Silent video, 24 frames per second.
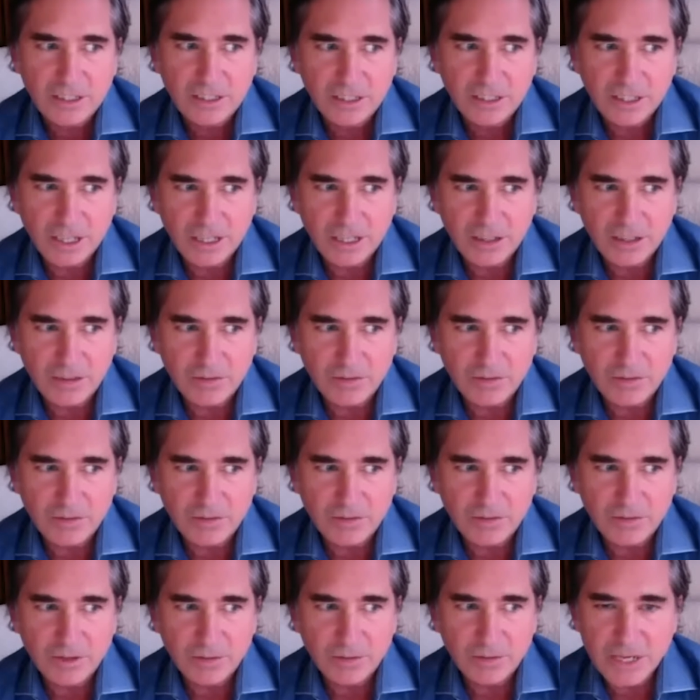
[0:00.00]
kind of
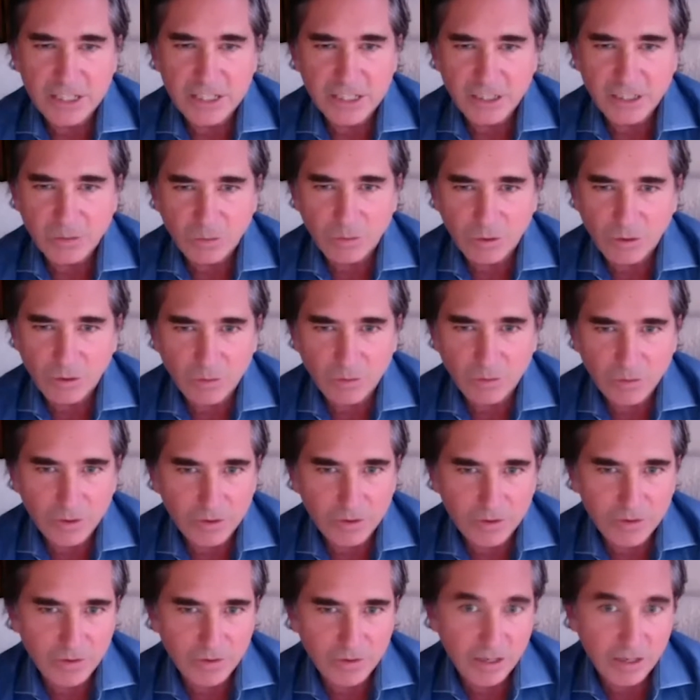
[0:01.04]
amazing world
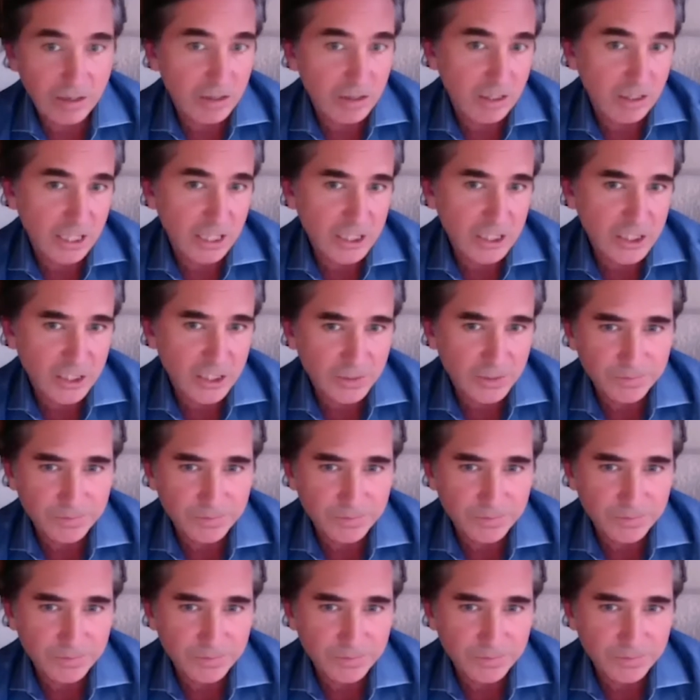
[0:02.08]
that's our collection.